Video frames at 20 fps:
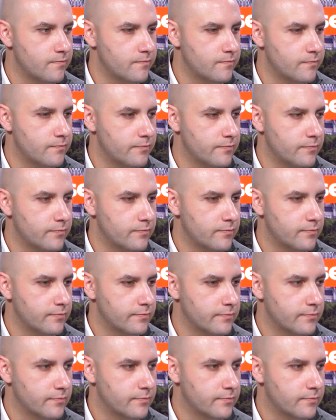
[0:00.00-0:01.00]

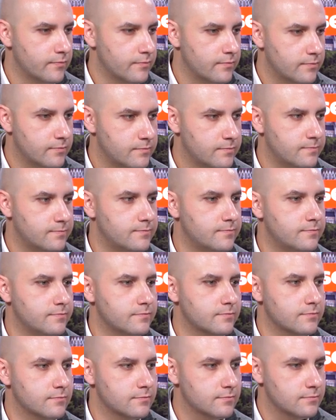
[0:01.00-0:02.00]

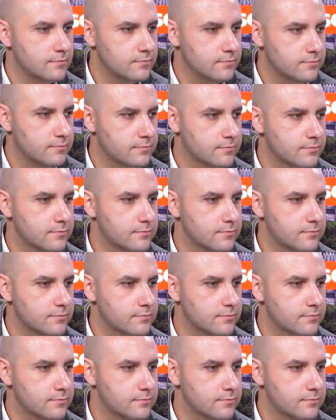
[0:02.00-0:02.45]
(not speaking)